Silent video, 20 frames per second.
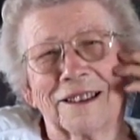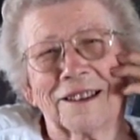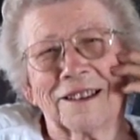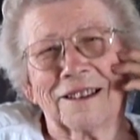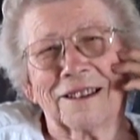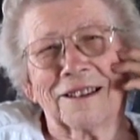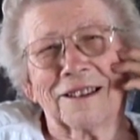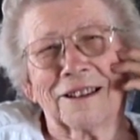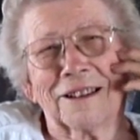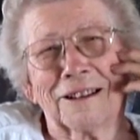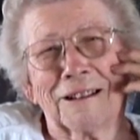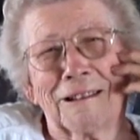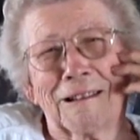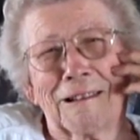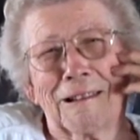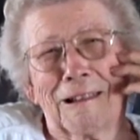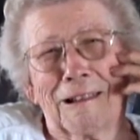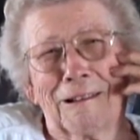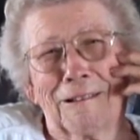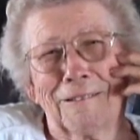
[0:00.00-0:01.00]
I can't even
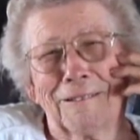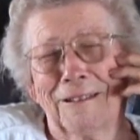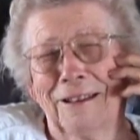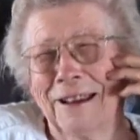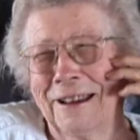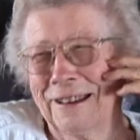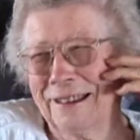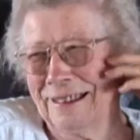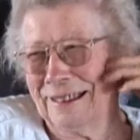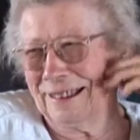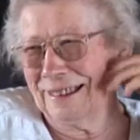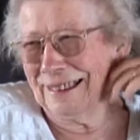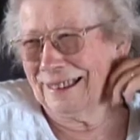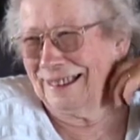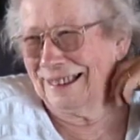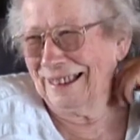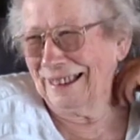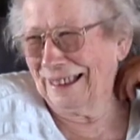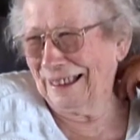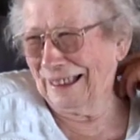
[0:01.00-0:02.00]
imagine.
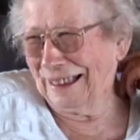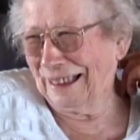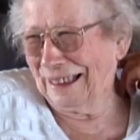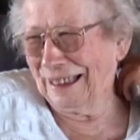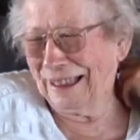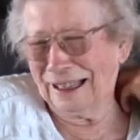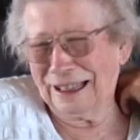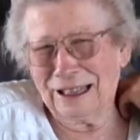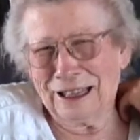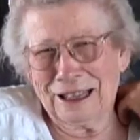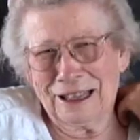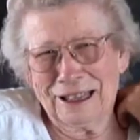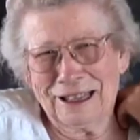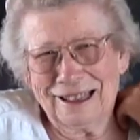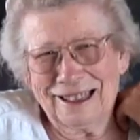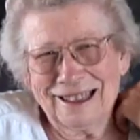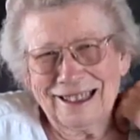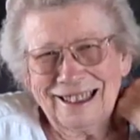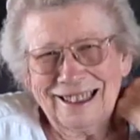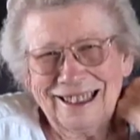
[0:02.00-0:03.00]
that sounds so
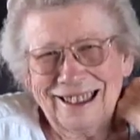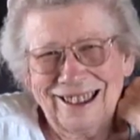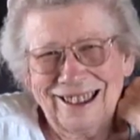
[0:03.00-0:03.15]
terrible.